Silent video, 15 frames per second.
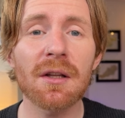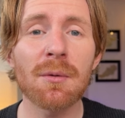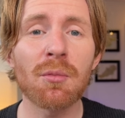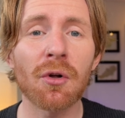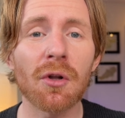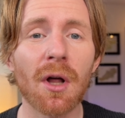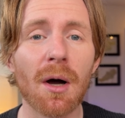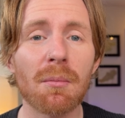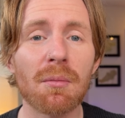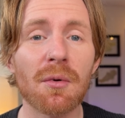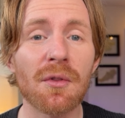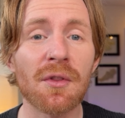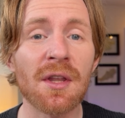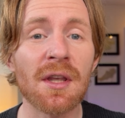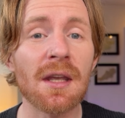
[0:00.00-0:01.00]
pull up
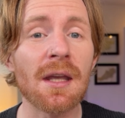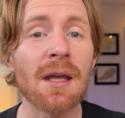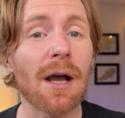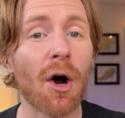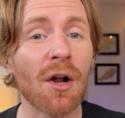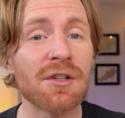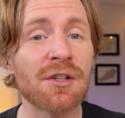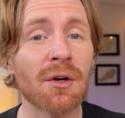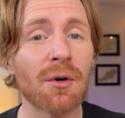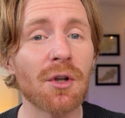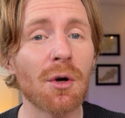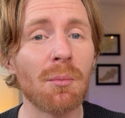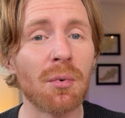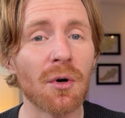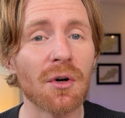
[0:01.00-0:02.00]
the
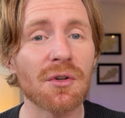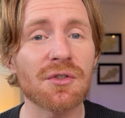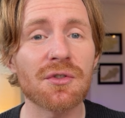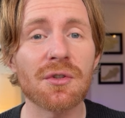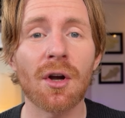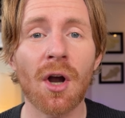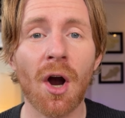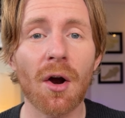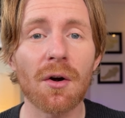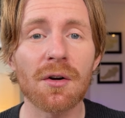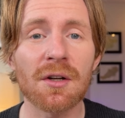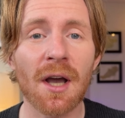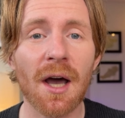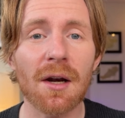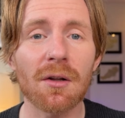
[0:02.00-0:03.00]
Ontario births card
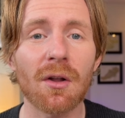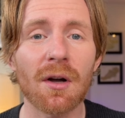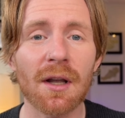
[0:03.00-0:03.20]
catalog